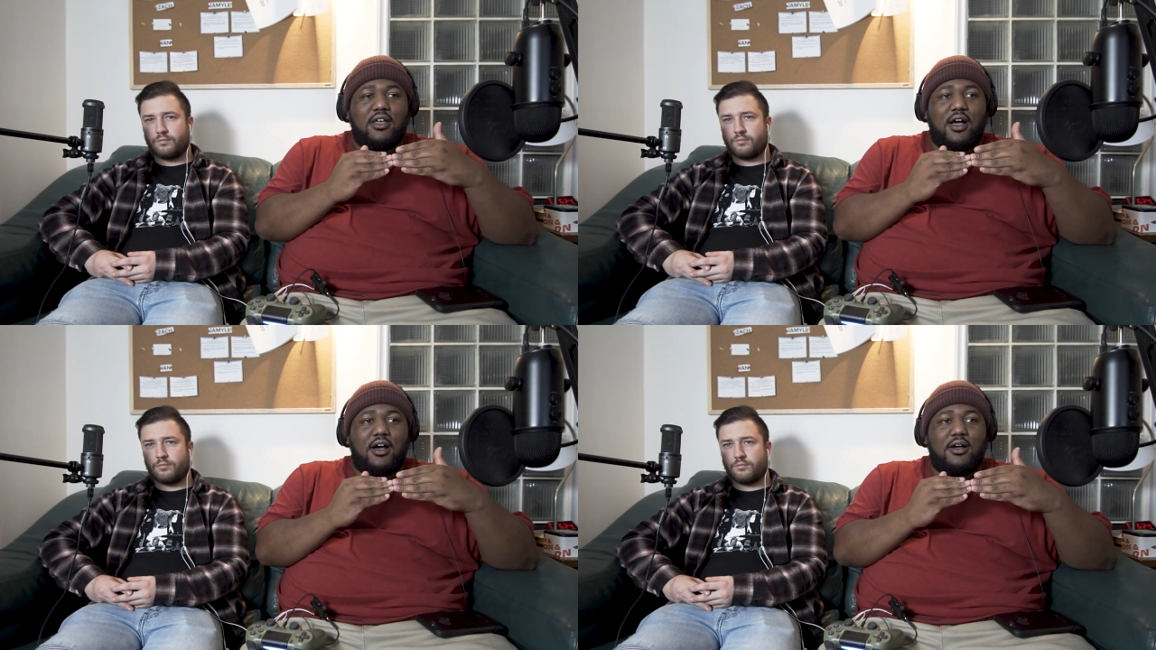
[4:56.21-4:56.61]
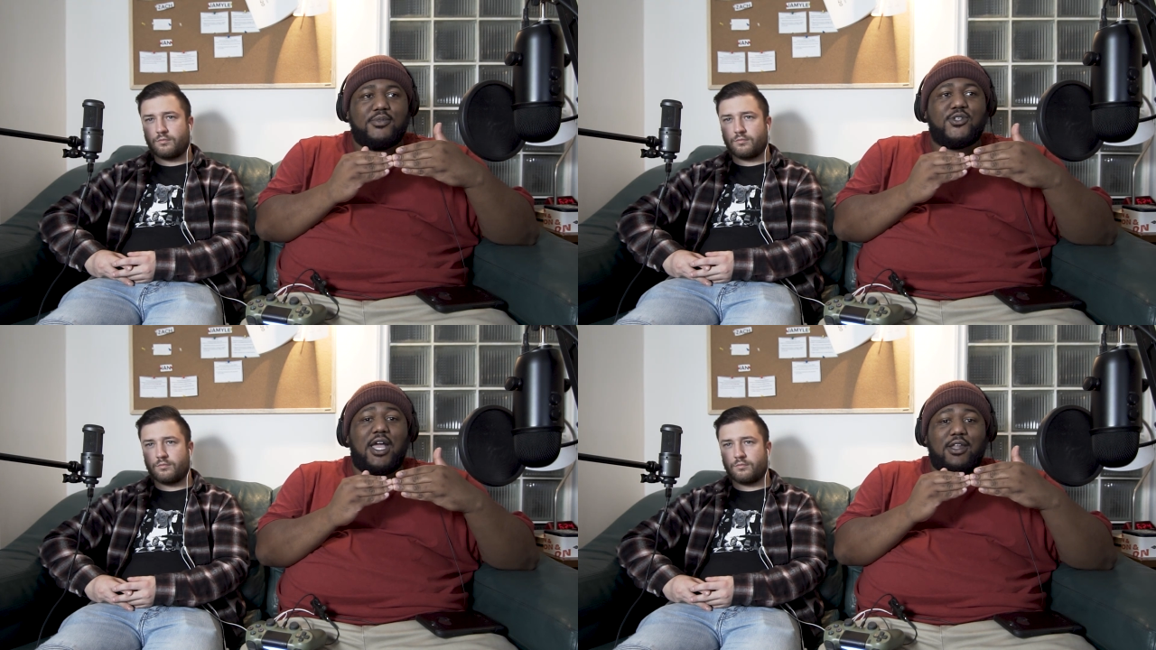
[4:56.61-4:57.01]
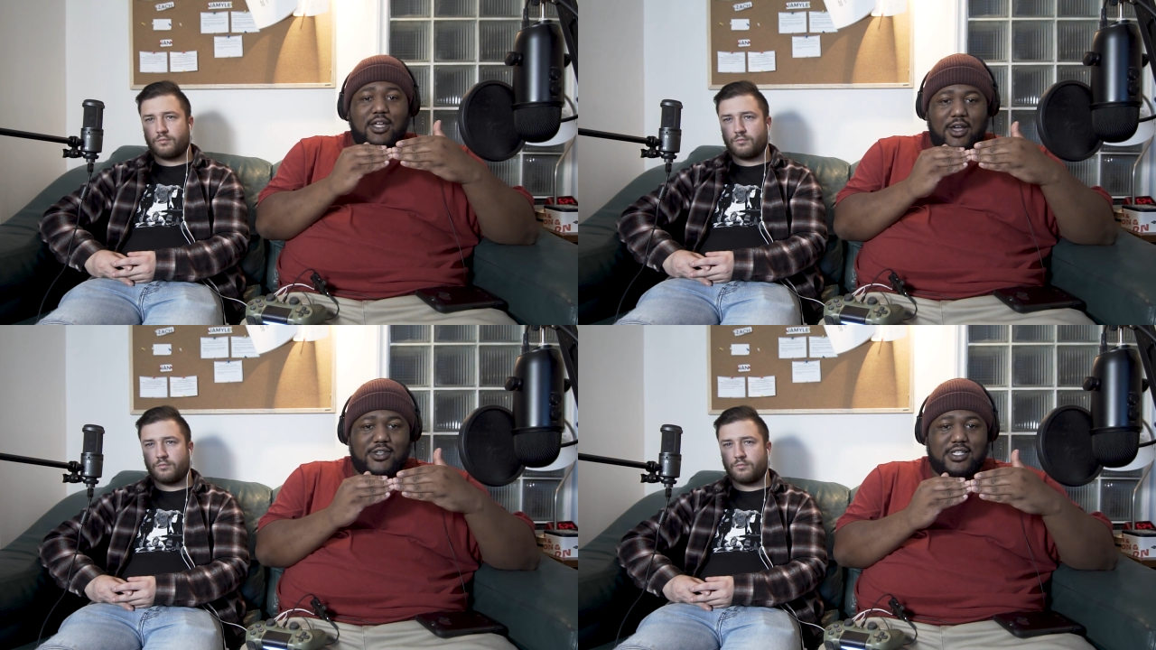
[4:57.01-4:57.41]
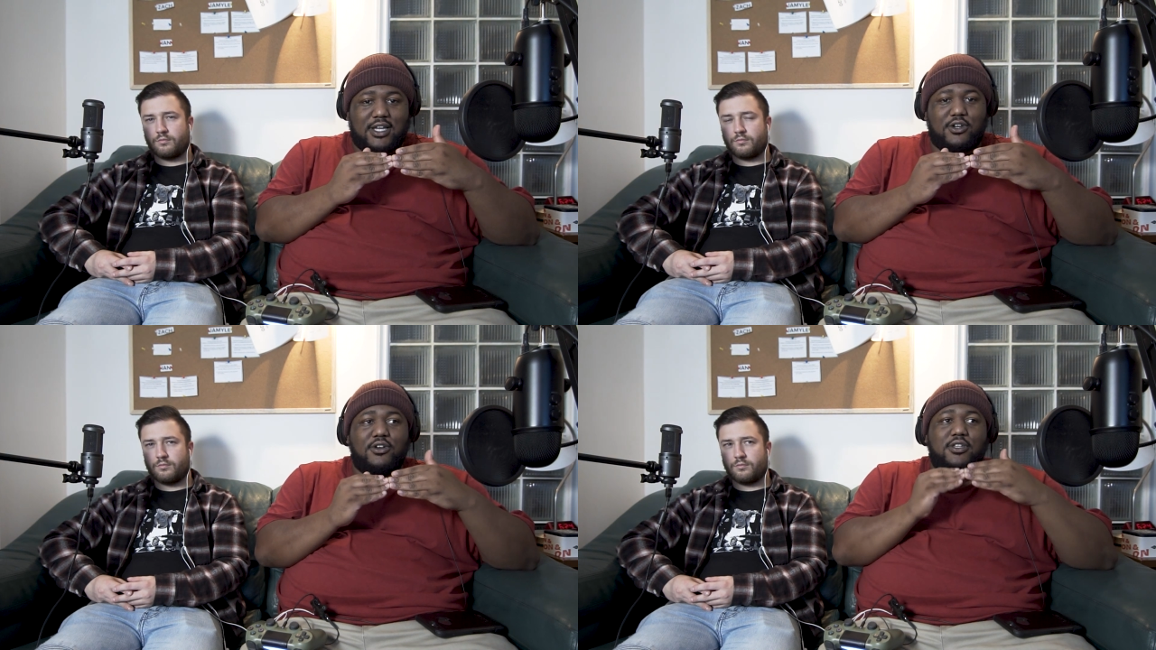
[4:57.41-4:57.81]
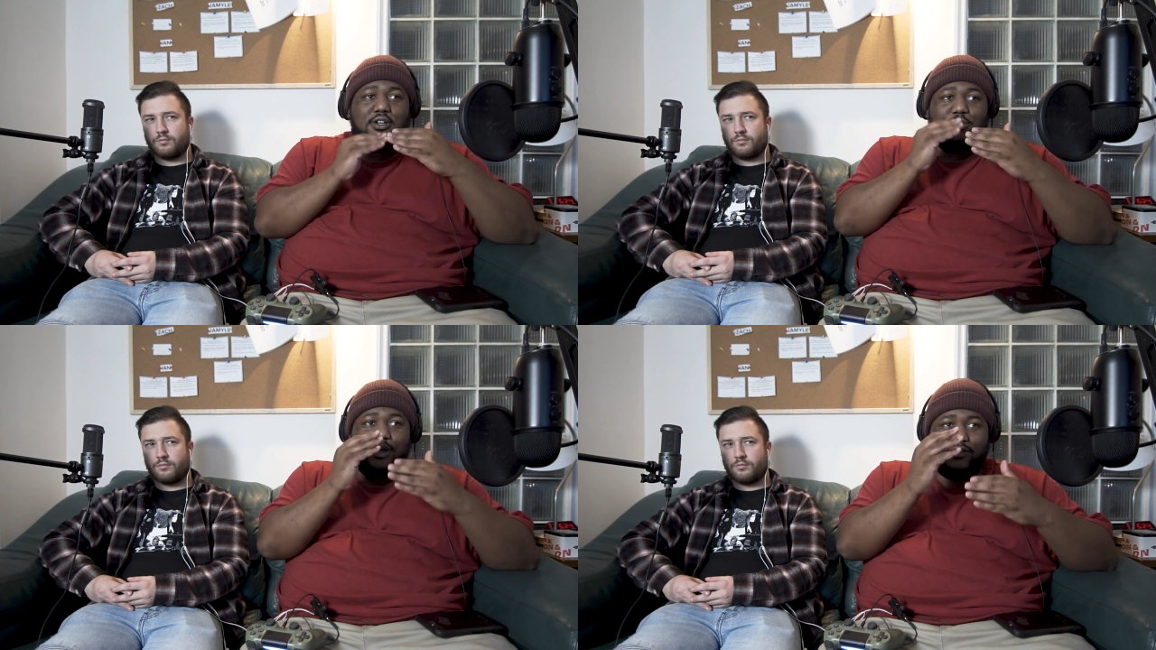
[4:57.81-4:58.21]
Speaker 1: Um, so yeah, like I said
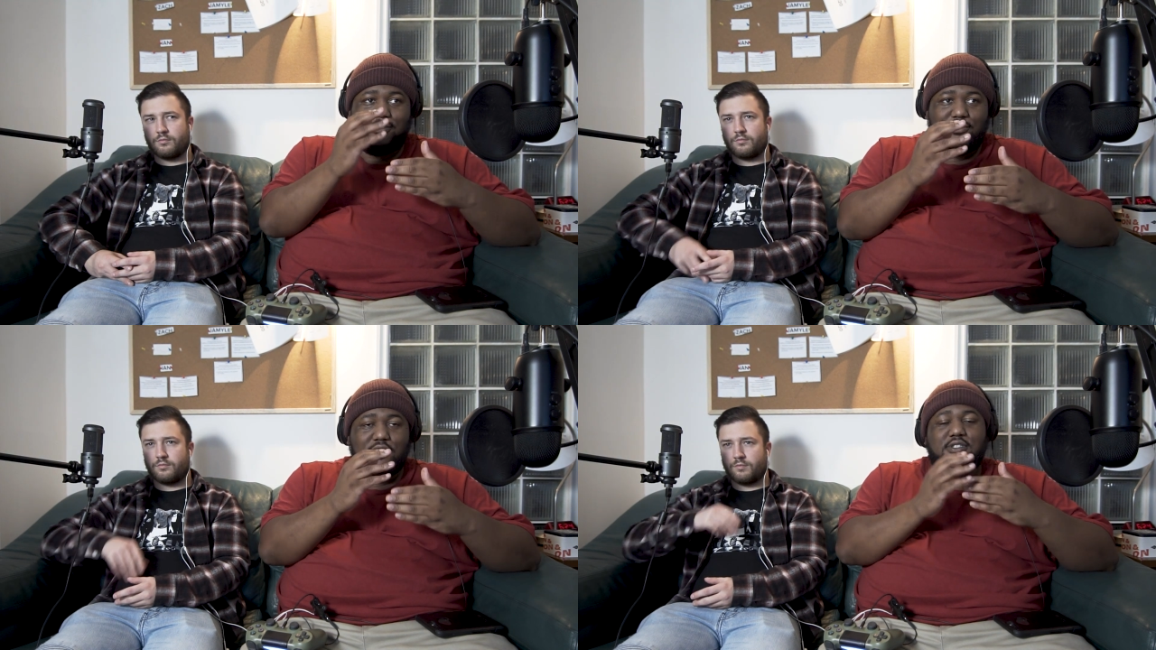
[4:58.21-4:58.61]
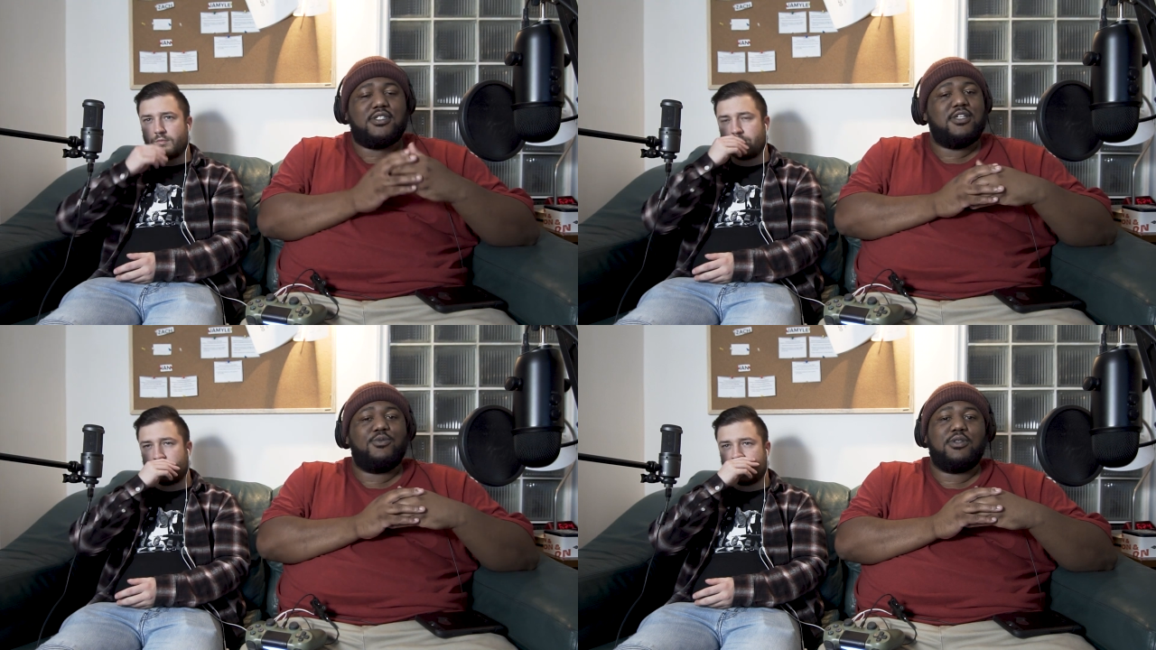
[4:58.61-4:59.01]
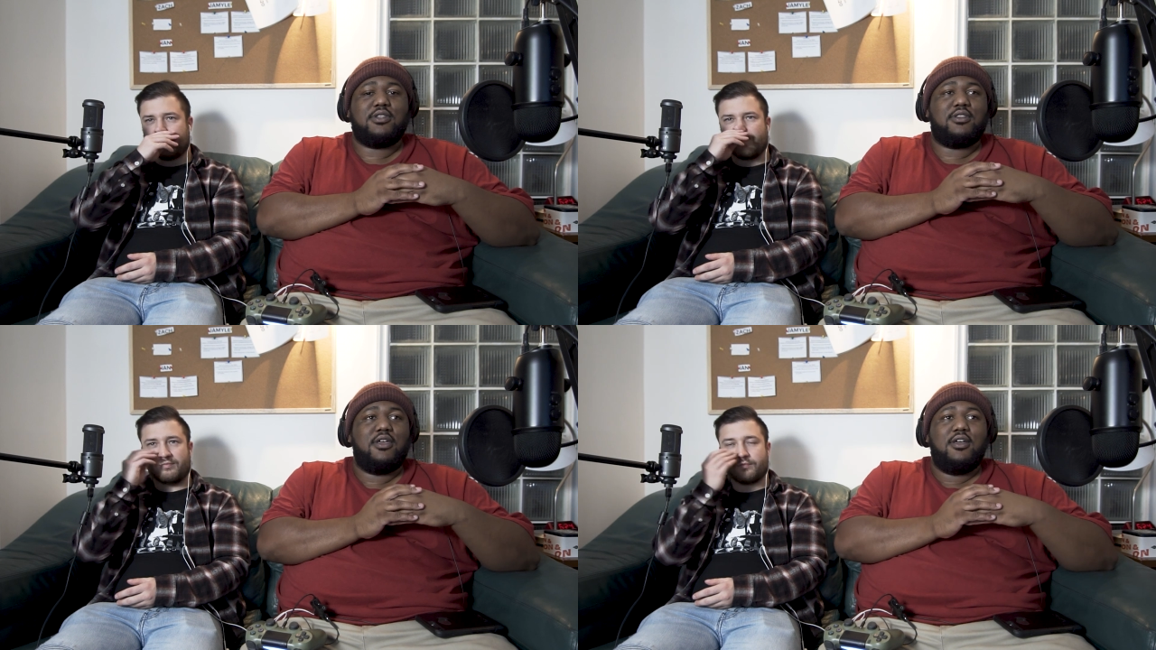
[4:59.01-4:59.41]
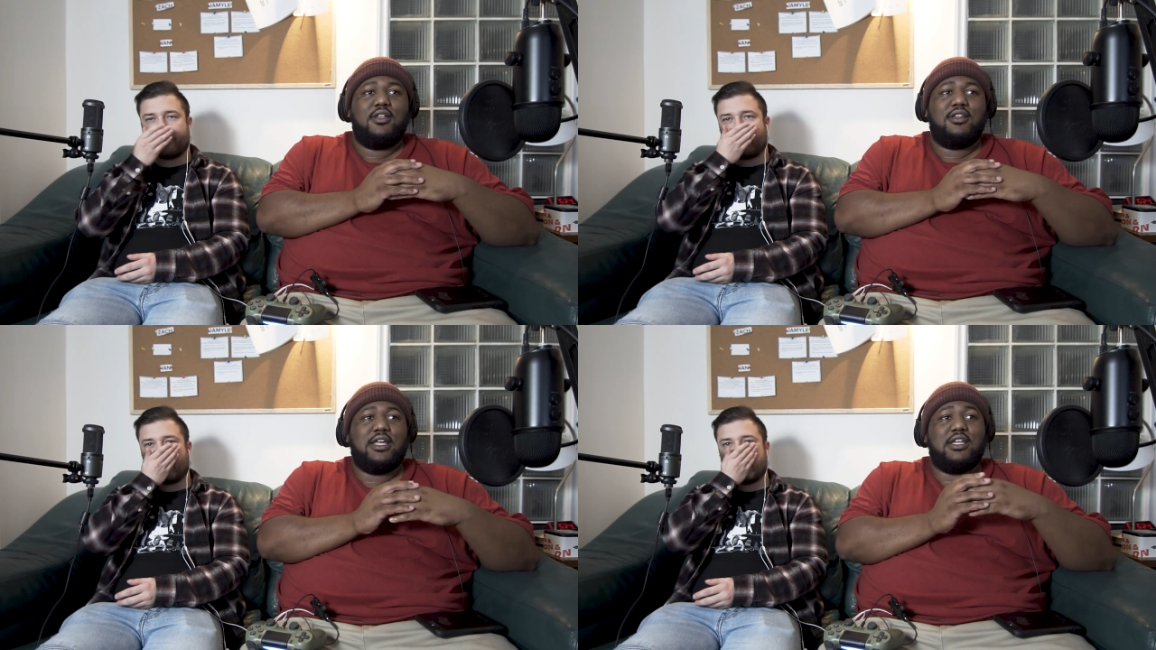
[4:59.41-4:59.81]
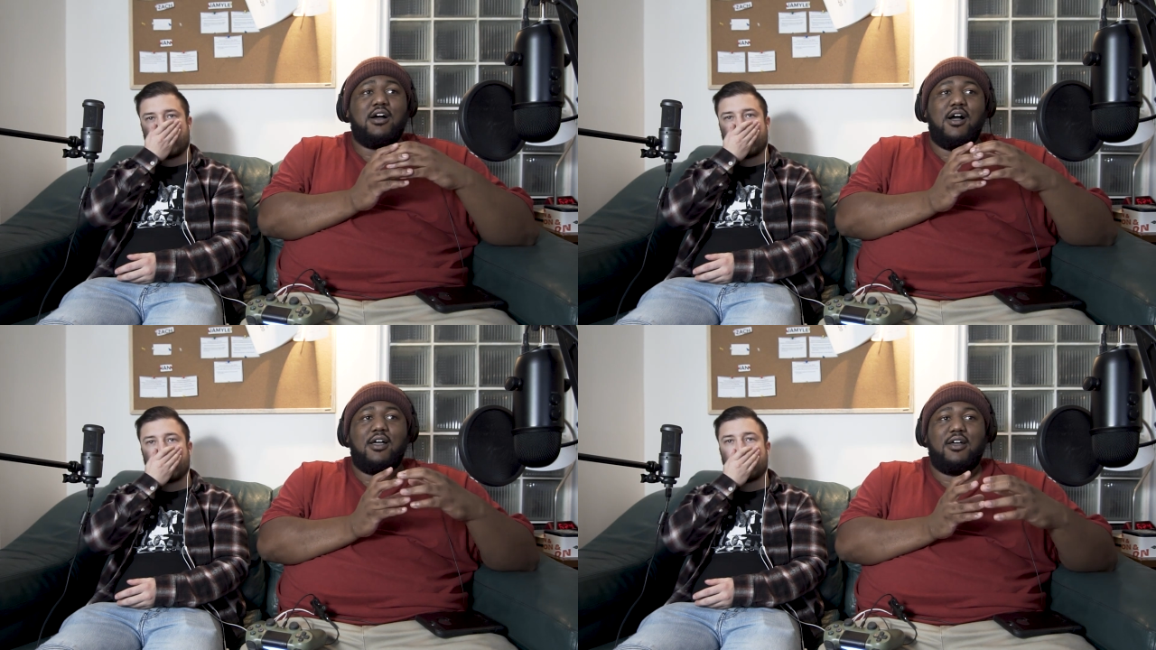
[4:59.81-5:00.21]
earlier, we had the first scene with Lady
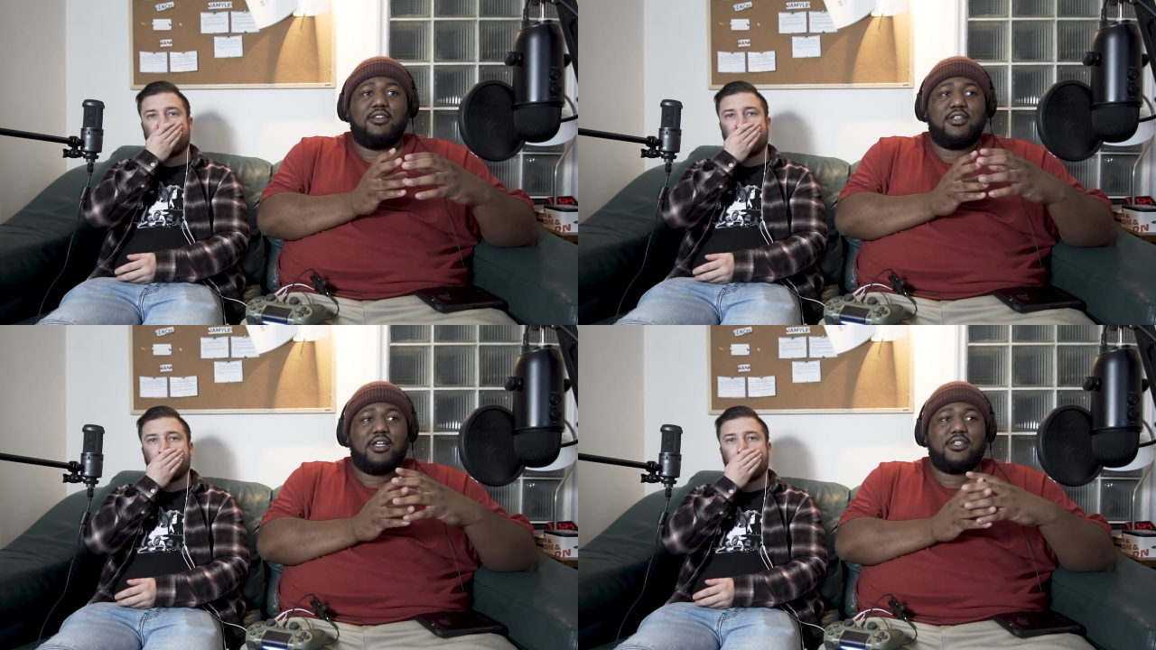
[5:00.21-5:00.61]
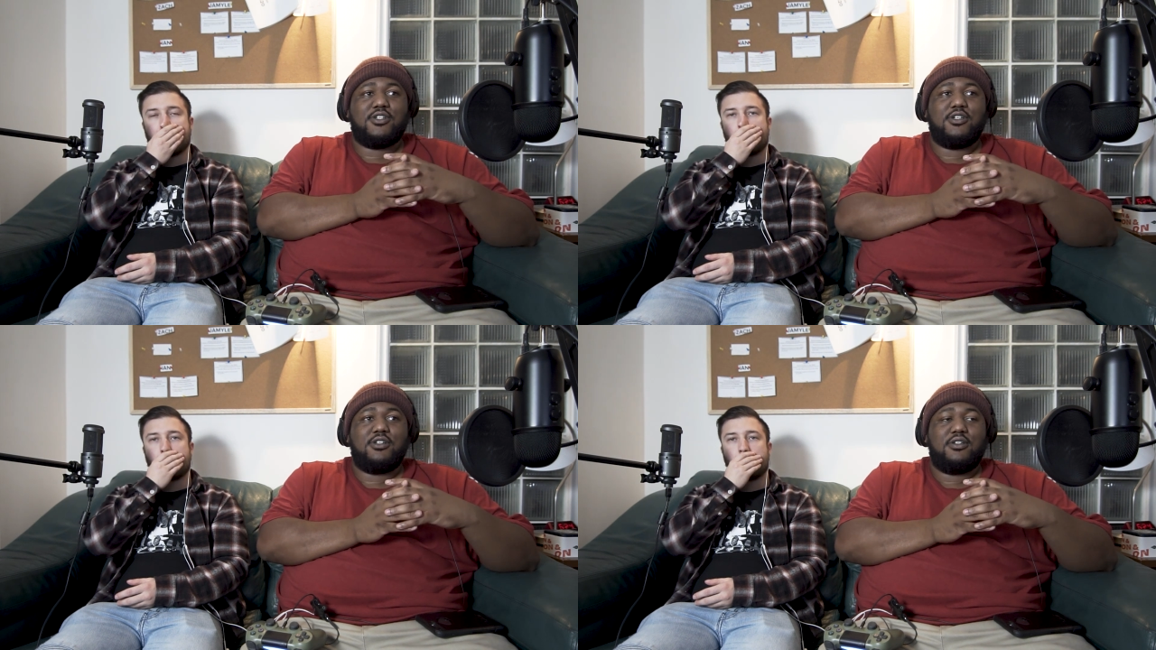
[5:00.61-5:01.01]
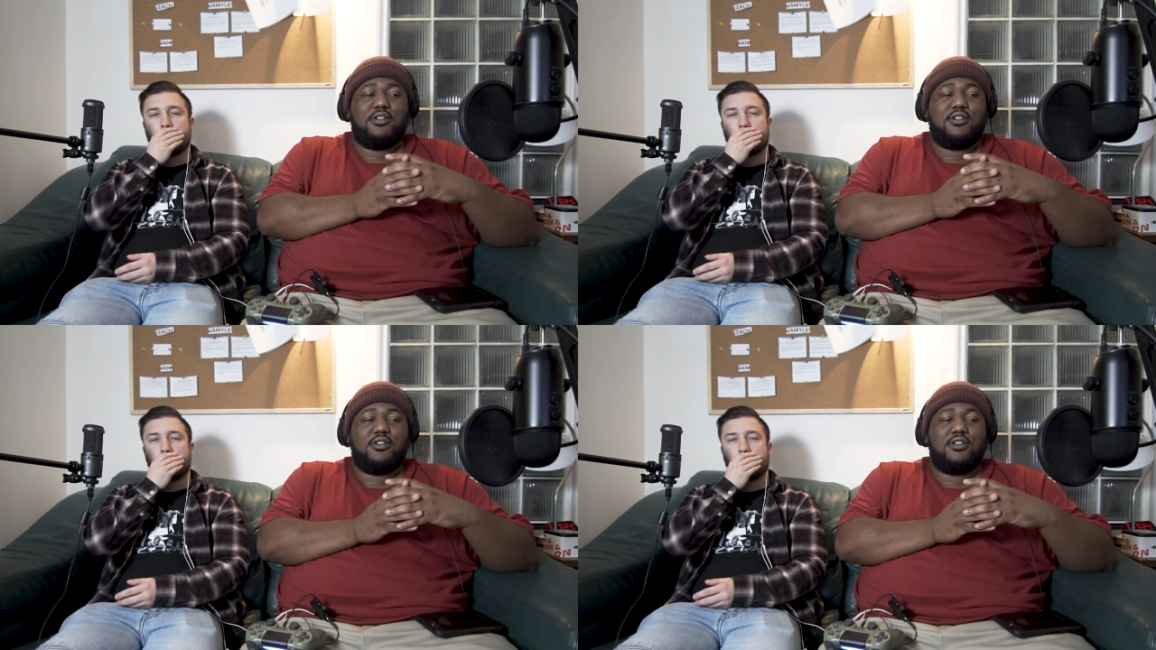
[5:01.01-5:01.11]
Gaga in the desert,